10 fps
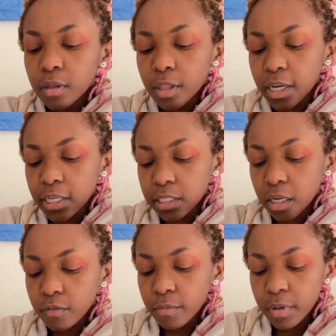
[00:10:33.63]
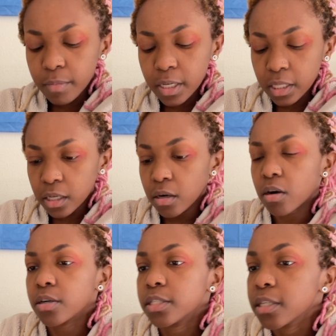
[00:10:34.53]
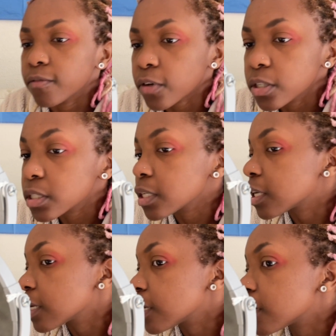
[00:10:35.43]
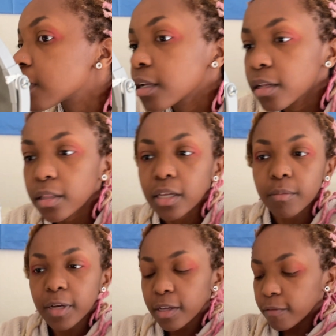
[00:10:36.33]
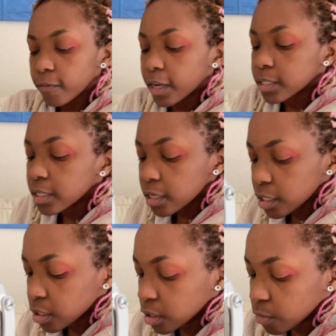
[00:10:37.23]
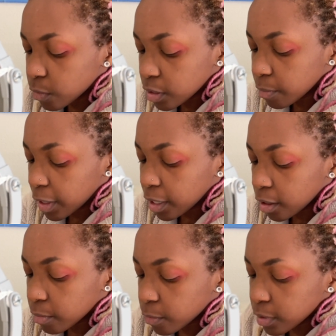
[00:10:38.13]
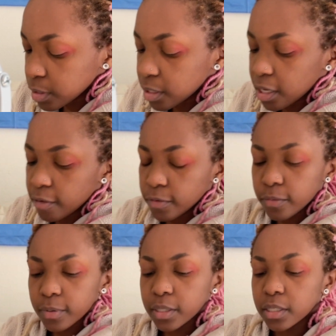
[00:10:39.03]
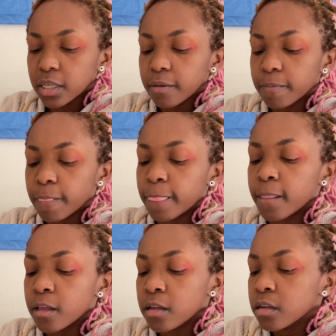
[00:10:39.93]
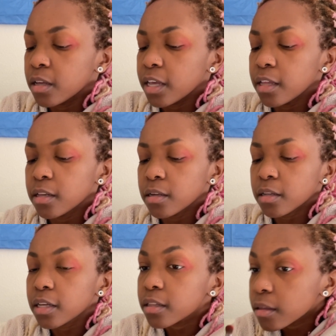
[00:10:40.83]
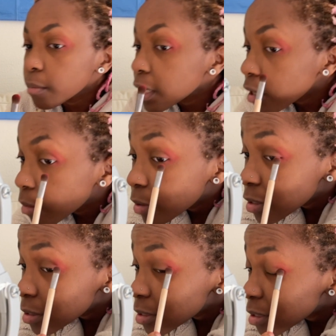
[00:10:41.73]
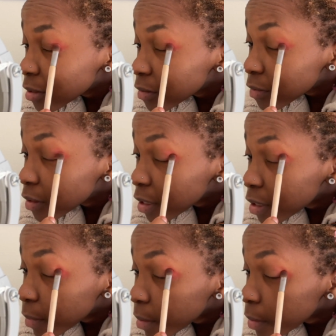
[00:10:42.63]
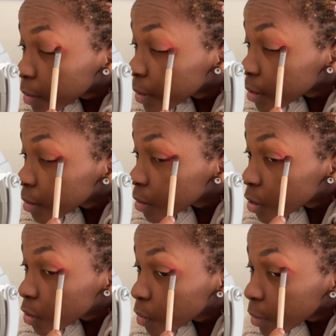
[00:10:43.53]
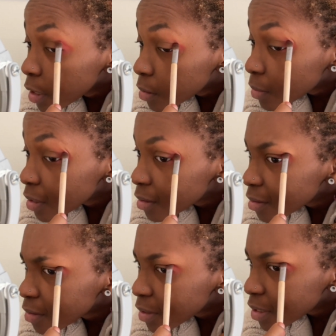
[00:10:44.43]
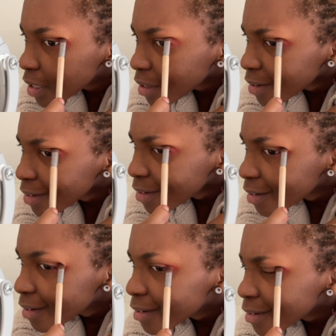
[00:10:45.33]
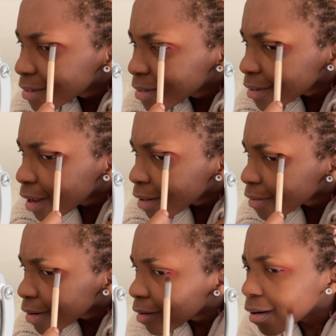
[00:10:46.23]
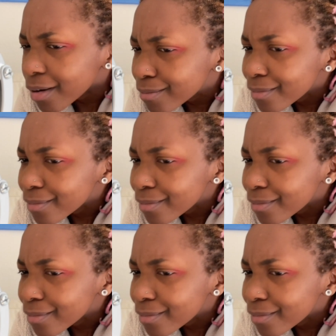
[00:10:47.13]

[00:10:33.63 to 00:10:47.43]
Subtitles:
like aside from me being like an artsy fartsy kid, like my fascination with makeup was never really in like the makeup itself. I might be doing too much, but I don't really care. Just slather it on.